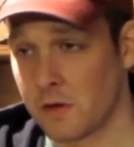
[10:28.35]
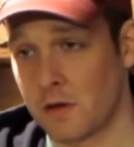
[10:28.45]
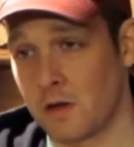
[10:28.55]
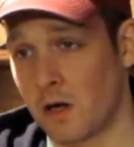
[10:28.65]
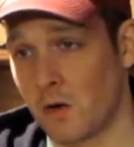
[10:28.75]

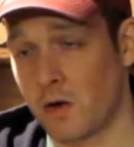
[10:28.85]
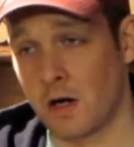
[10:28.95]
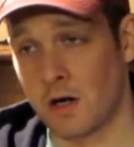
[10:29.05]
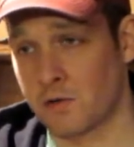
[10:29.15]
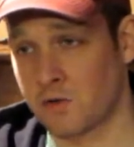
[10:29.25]
You
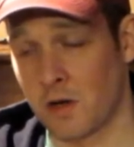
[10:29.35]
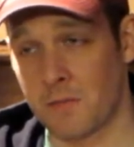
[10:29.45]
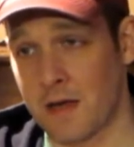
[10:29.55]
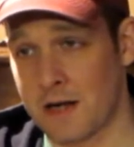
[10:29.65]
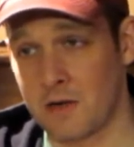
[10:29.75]
know, some
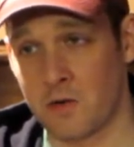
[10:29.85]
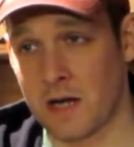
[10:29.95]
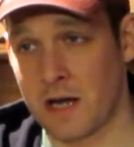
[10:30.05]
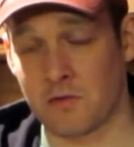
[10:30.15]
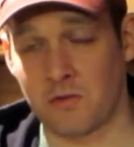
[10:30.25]
that
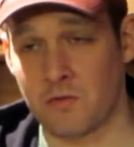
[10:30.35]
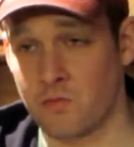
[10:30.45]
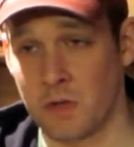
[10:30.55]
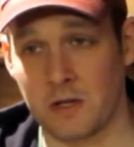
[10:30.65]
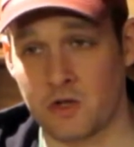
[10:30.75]
you
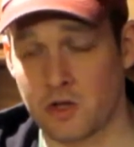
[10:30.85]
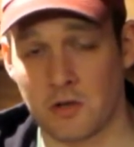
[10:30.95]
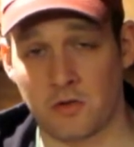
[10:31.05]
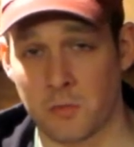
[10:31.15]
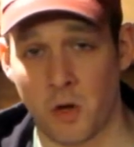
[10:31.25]
really
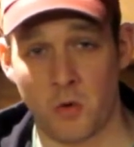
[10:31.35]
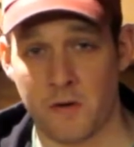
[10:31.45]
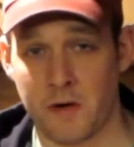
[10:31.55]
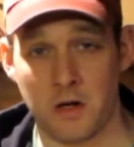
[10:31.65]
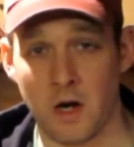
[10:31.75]
shouldn't smoke when
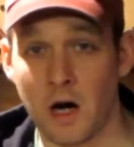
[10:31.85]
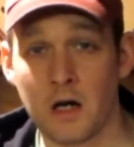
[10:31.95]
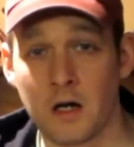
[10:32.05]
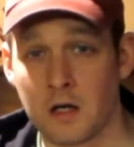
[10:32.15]
they're young.